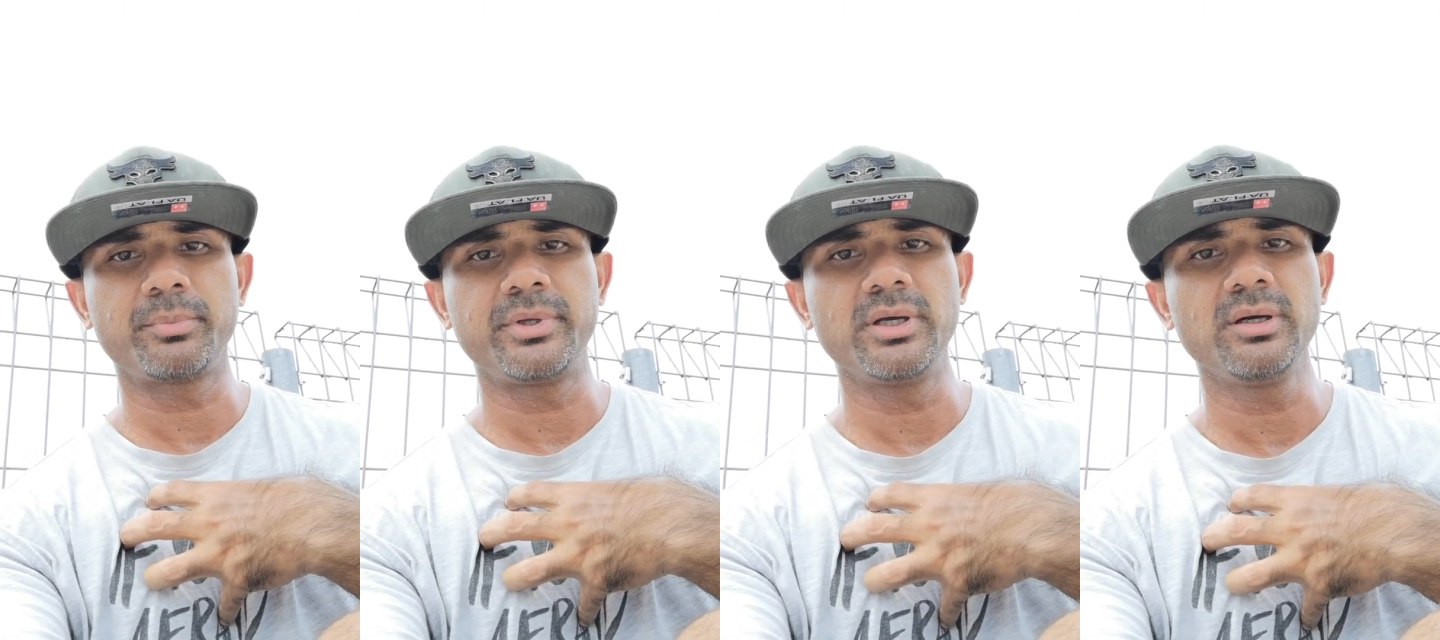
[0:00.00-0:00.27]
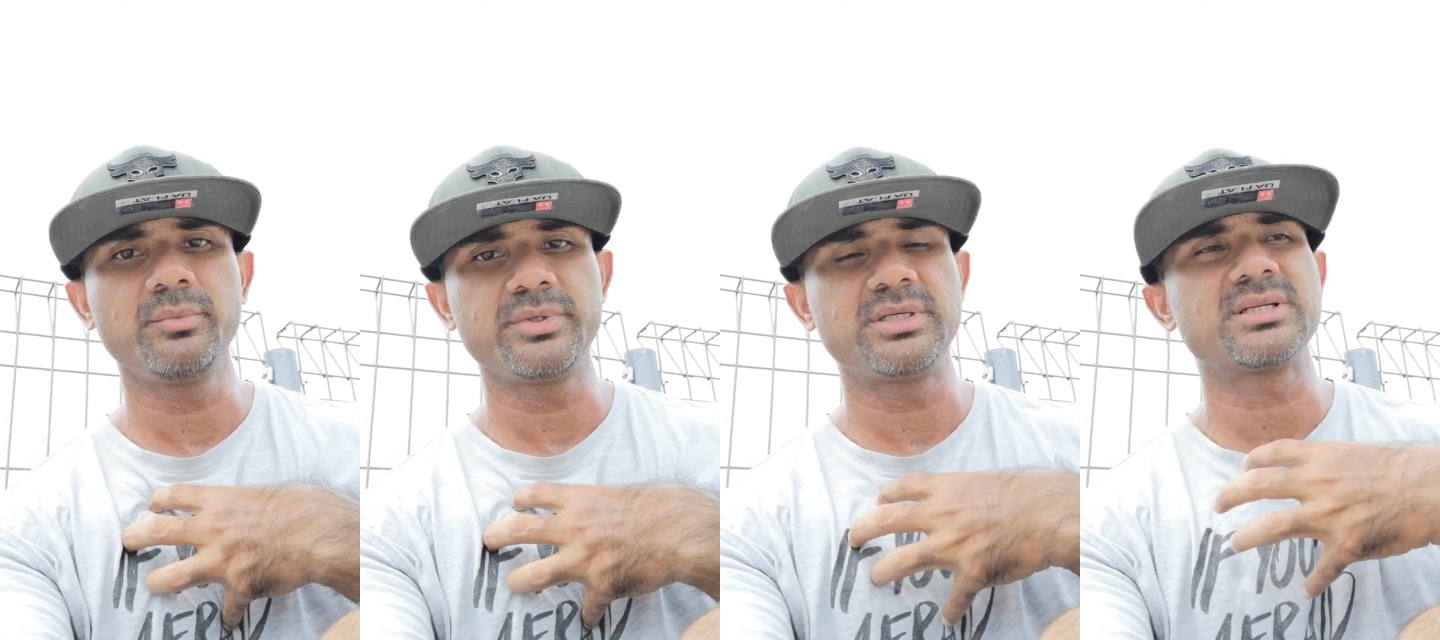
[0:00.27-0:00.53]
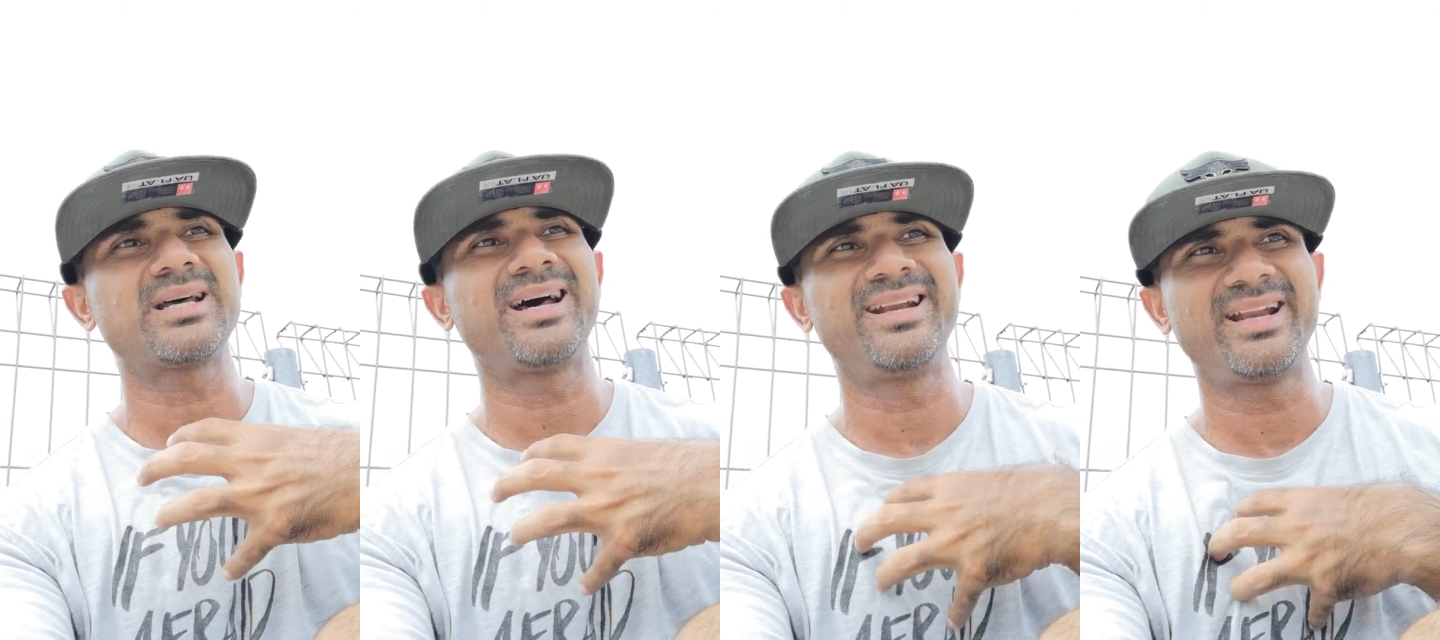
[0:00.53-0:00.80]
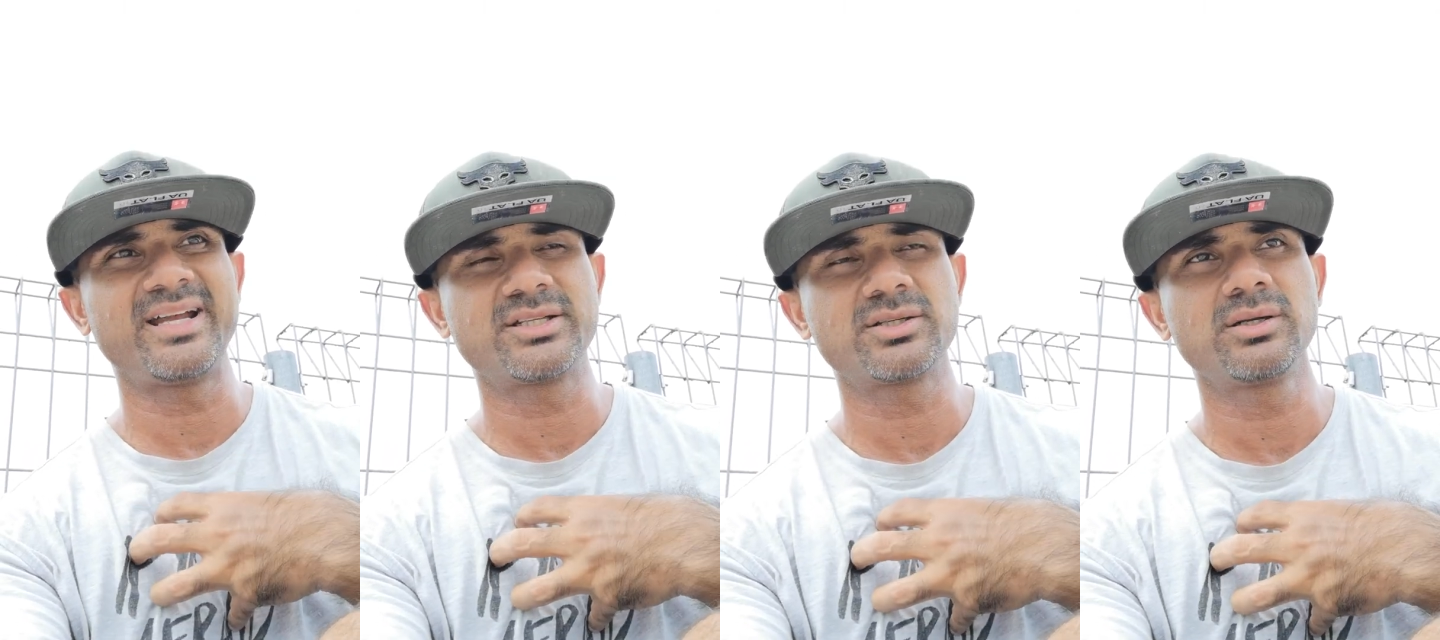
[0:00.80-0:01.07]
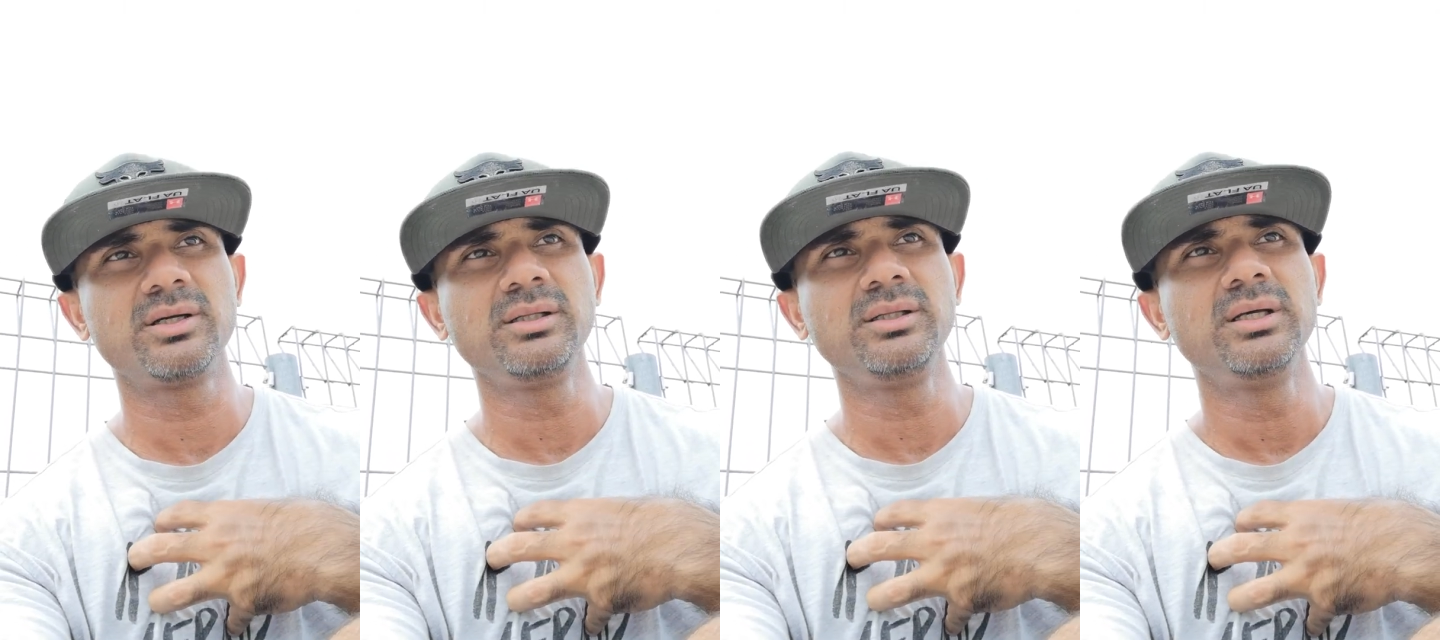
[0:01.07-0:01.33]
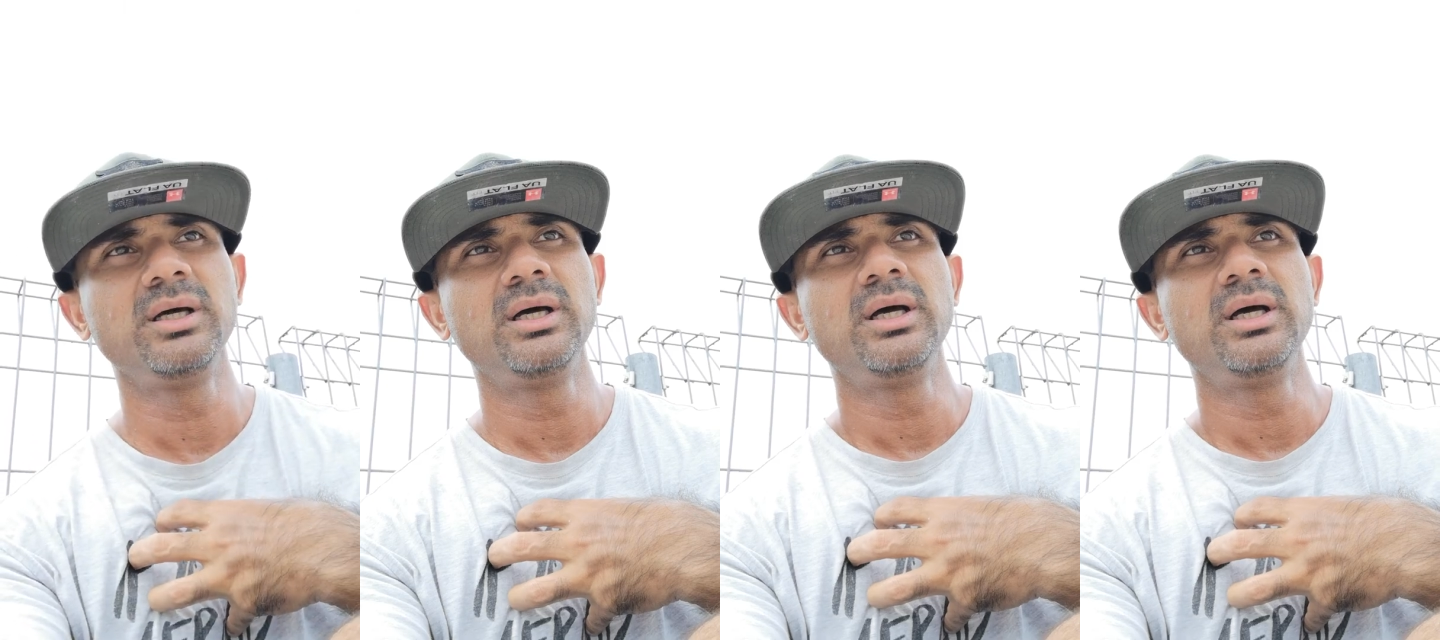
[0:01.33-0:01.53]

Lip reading: here, which is unnatural.